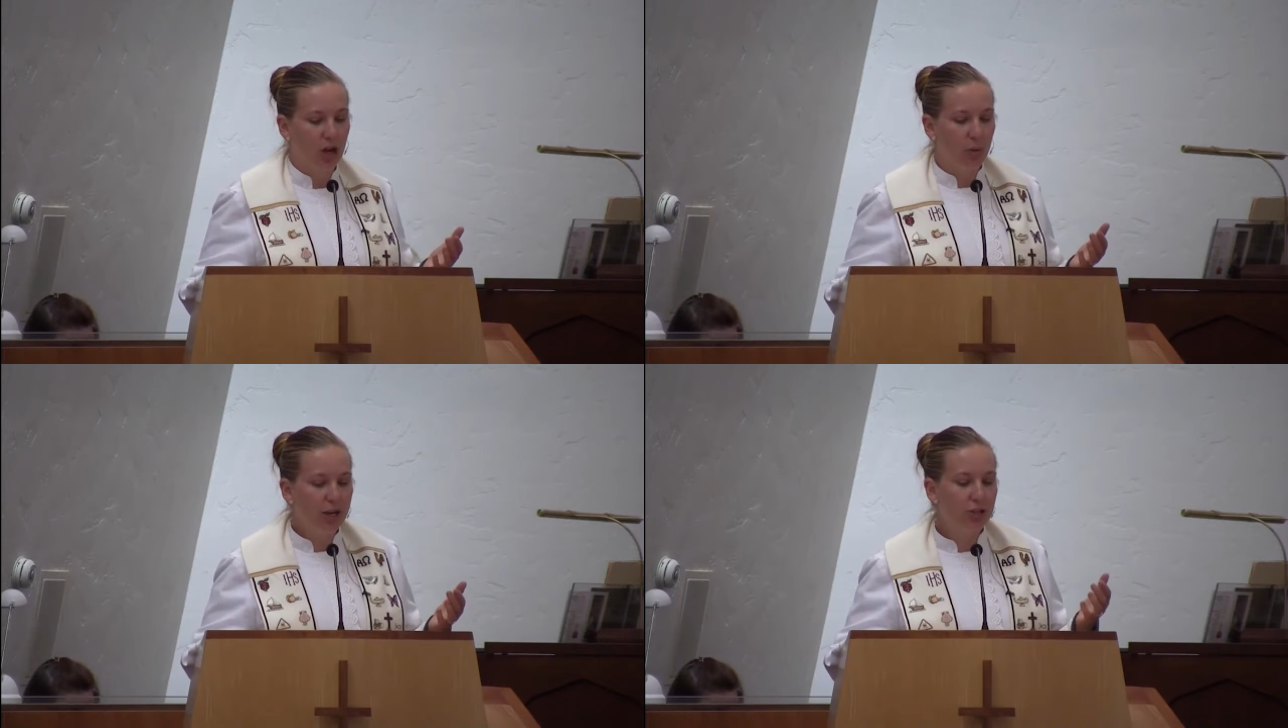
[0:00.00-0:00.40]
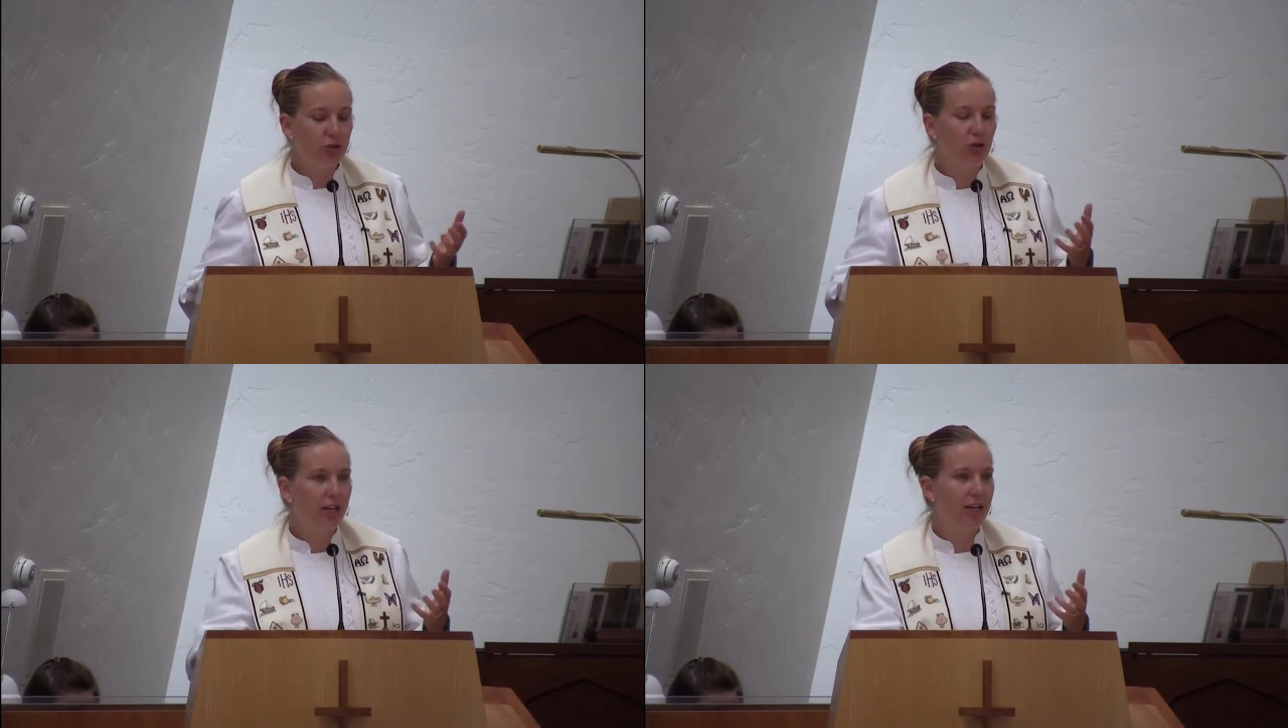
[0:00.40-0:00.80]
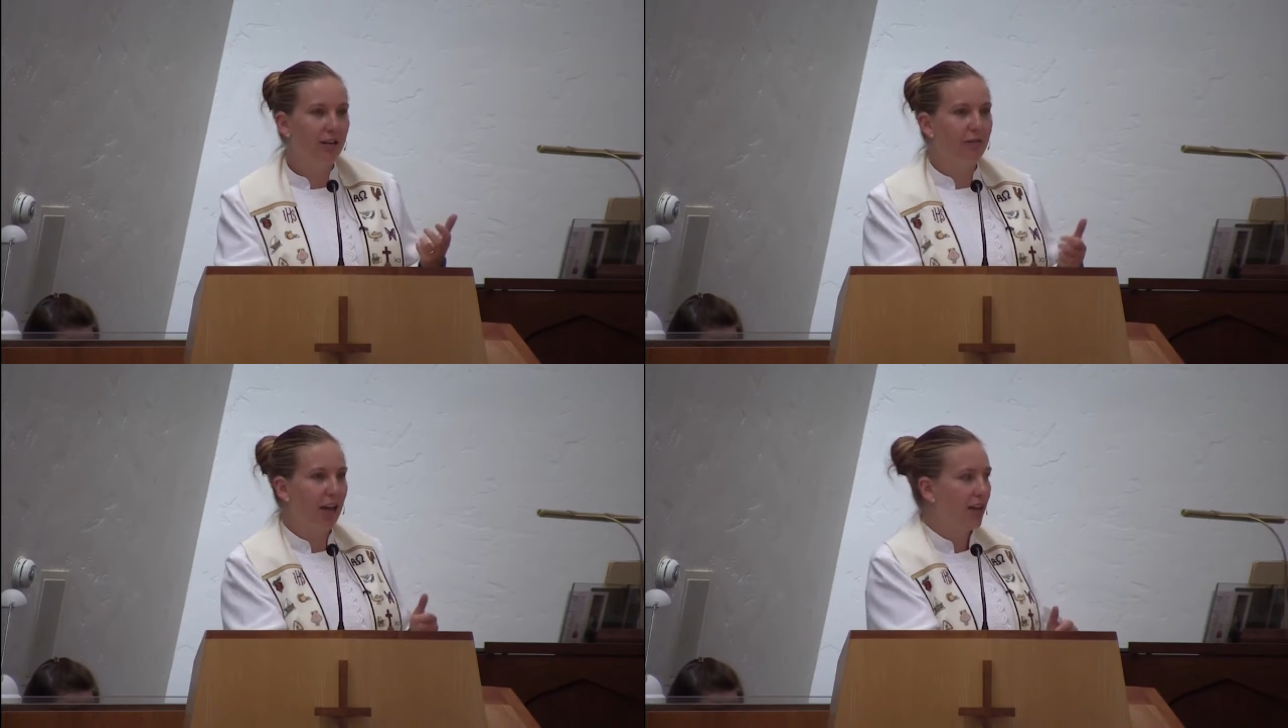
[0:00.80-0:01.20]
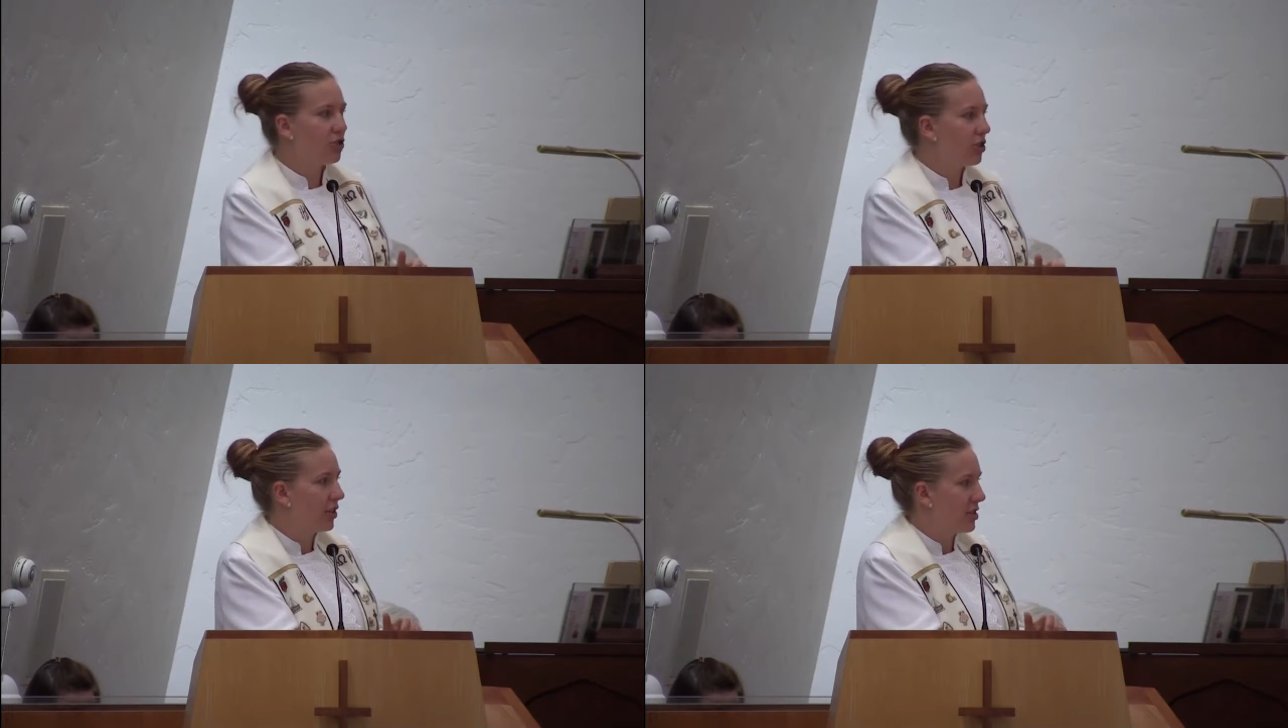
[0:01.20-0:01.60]
we treat
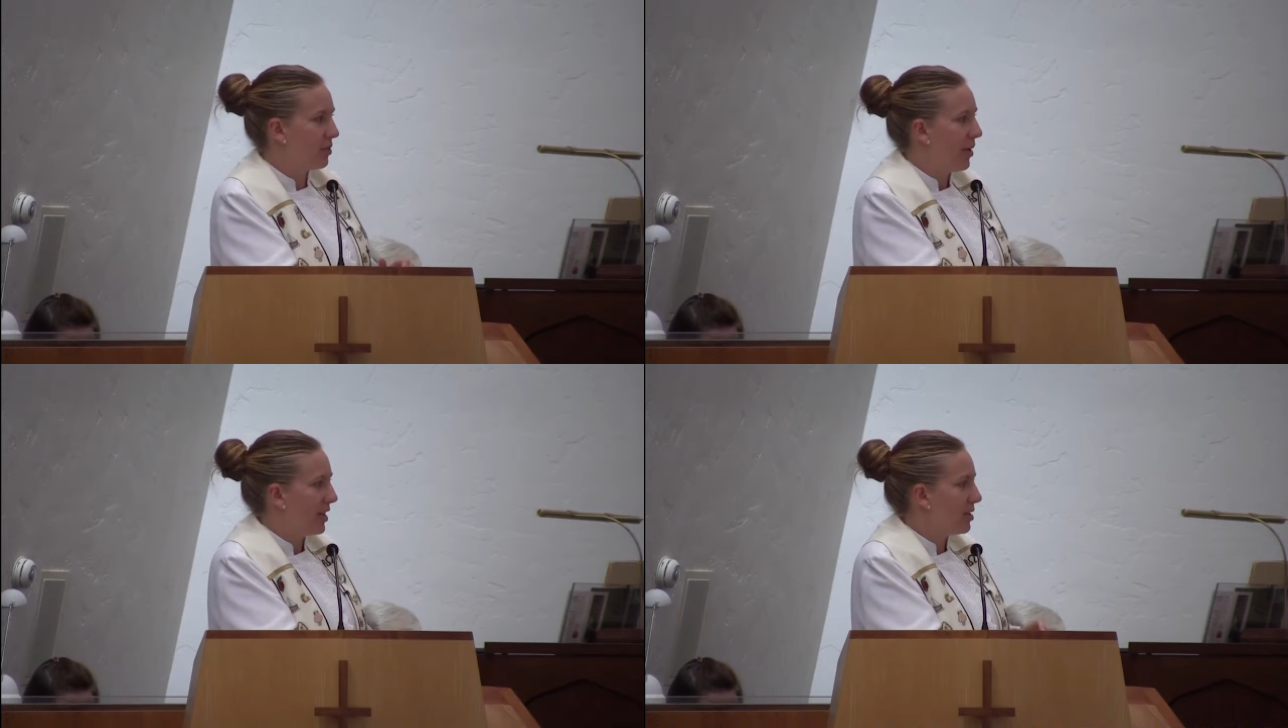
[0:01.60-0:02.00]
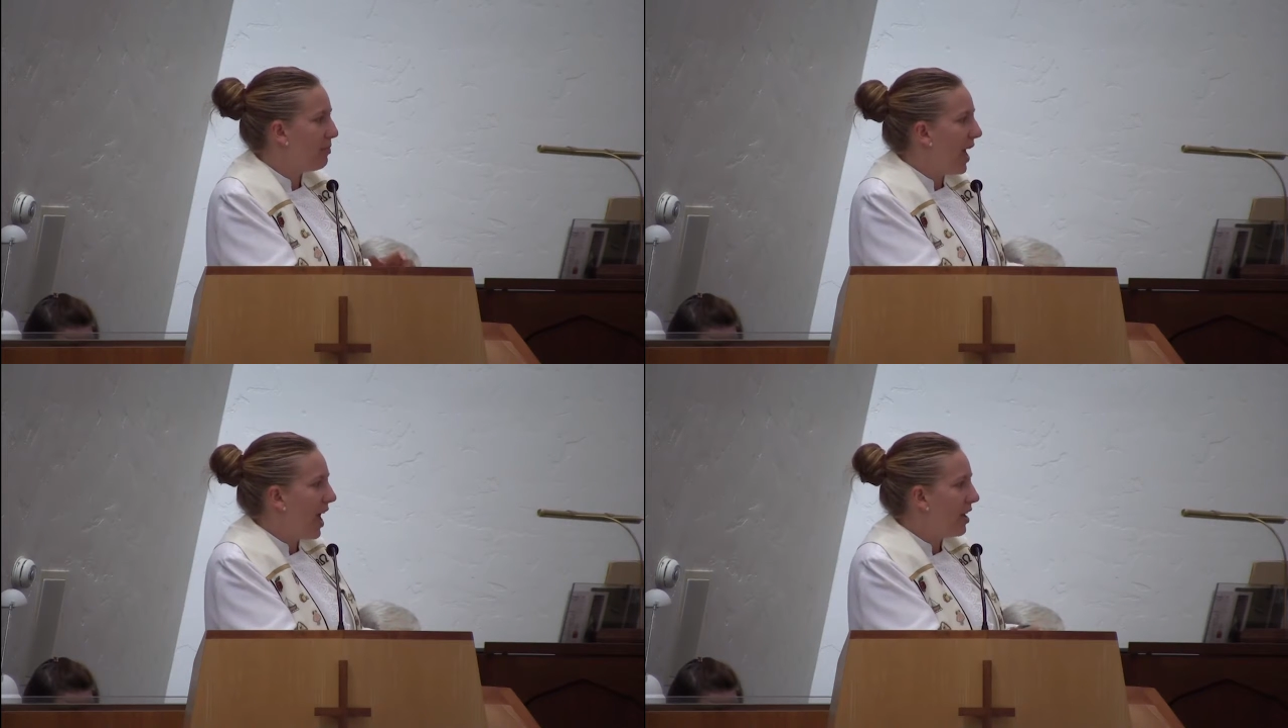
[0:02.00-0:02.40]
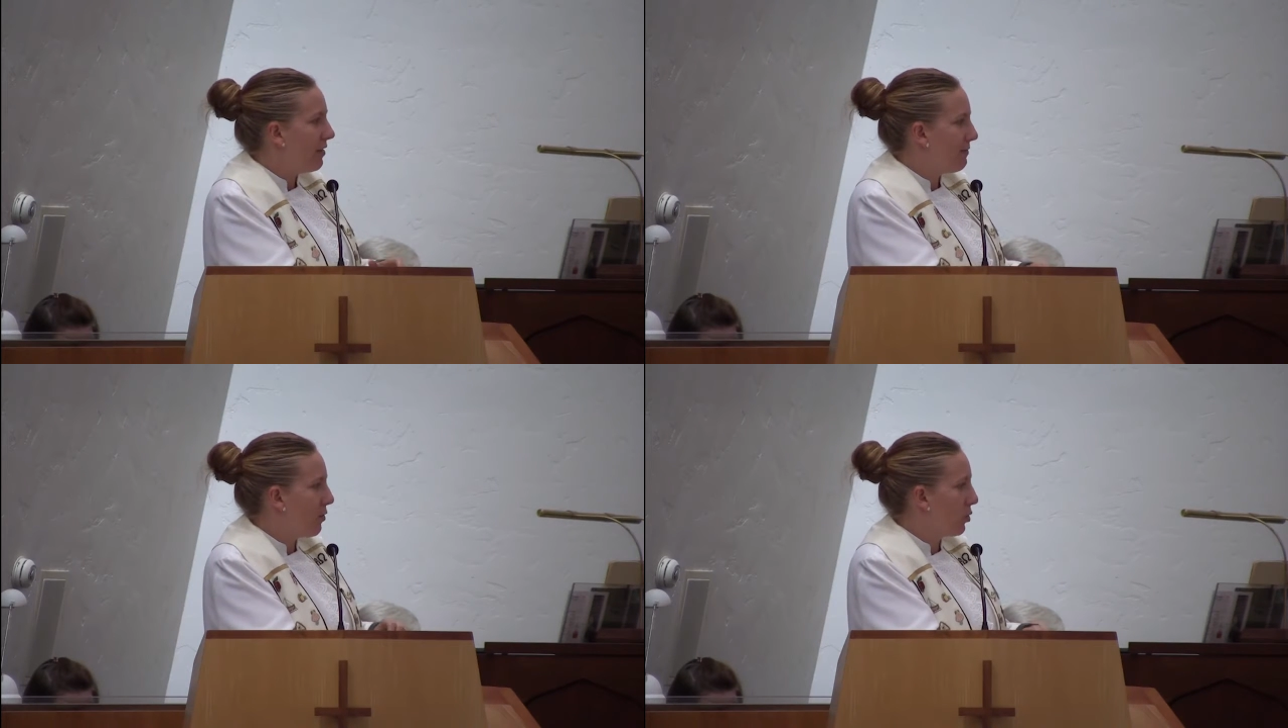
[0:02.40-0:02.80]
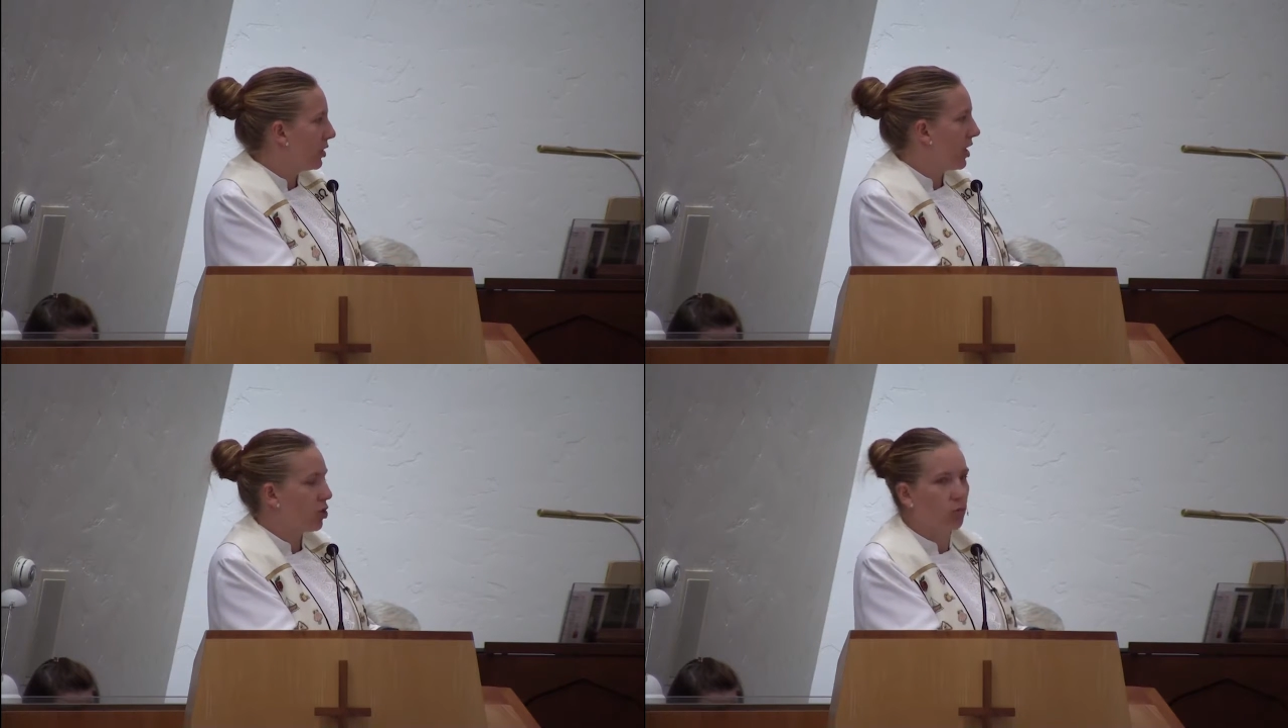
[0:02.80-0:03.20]
evangelism as a bad
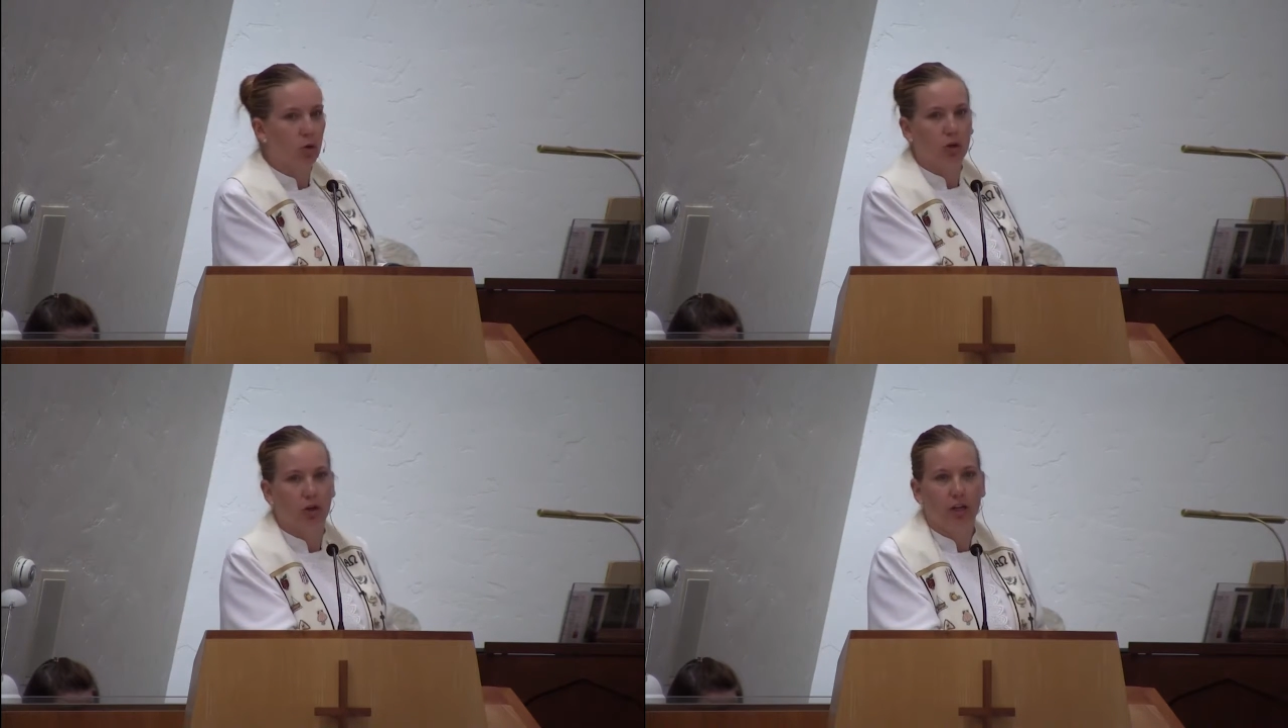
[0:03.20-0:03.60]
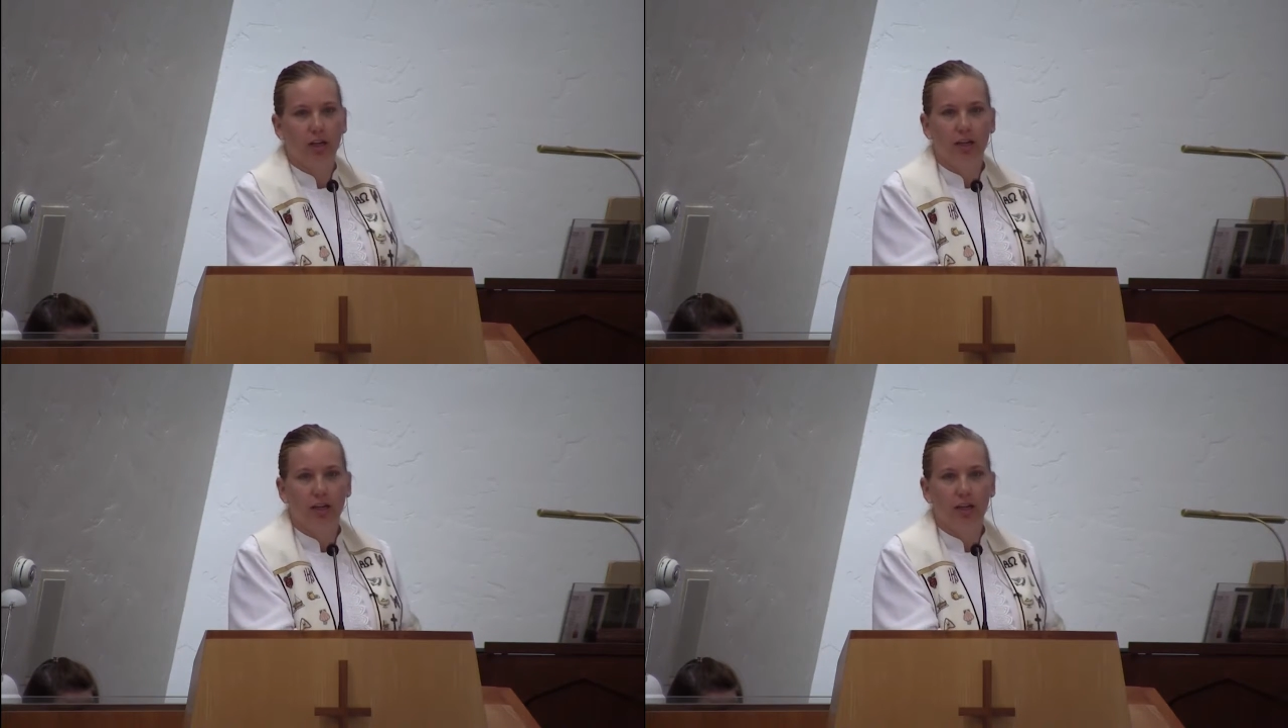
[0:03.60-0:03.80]
4-letter word,